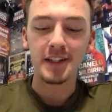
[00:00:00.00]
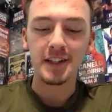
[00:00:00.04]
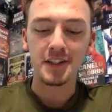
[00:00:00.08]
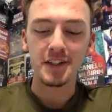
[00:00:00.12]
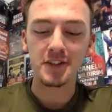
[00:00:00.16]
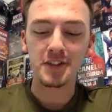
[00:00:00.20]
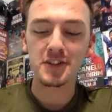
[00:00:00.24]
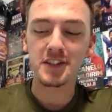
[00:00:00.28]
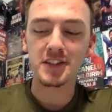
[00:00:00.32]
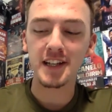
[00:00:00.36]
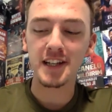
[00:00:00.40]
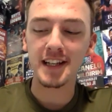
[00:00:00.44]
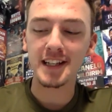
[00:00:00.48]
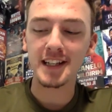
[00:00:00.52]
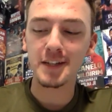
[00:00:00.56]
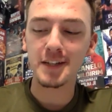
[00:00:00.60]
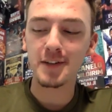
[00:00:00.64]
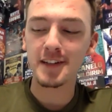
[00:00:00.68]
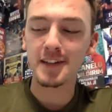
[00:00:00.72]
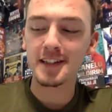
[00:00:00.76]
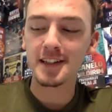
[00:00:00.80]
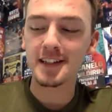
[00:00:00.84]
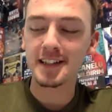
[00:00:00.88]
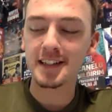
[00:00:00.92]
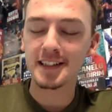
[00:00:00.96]
You're saying you
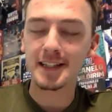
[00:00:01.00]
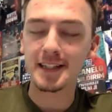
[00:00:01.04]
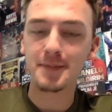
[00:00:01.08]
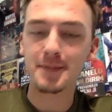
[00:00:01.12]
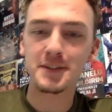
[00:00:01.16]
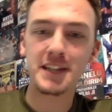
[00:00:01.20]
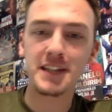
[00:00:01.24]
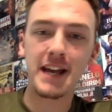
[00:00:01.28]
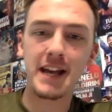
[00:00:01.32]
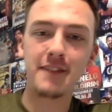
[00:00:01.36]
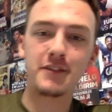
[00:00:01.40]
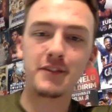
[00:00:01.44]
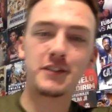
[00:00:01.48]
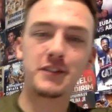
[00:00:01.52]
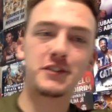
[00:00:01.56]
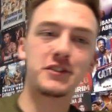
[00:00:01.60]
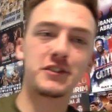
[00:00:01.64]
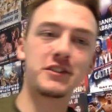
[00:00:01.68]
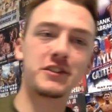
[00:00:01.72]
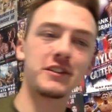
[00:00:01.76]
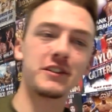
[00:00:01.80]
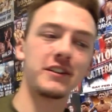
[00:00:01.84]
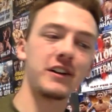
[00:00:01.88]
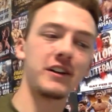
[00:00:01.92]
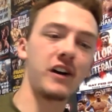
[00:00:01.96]
had the nickname
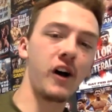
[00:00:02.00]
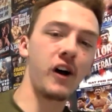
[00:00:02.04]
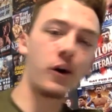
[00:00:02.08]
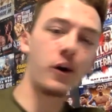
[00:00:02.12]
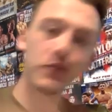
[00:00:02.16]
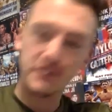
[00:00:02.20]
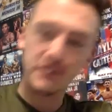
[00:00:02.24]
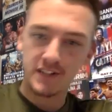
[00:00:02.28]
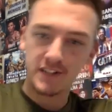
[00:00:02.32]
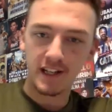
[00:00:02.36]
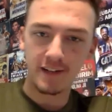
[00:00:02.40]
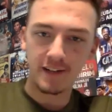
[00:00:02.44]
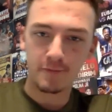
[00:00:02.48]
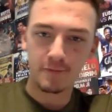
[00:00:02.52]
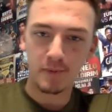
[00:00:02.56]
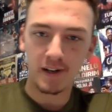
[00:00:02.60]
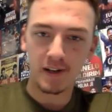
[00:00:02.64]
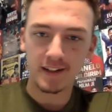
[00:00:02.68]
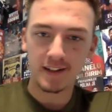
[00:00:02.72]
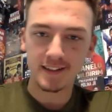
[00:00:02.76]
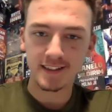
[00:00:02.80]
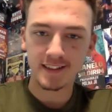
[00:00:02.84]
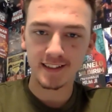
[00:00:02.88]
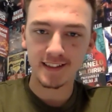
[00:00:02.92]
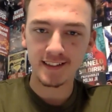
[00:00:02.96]
Savage outside of
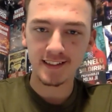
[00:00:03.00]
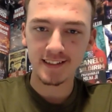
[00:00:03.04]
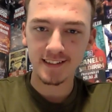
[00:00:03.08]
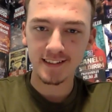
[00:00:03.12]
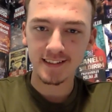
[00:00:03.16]
boxing?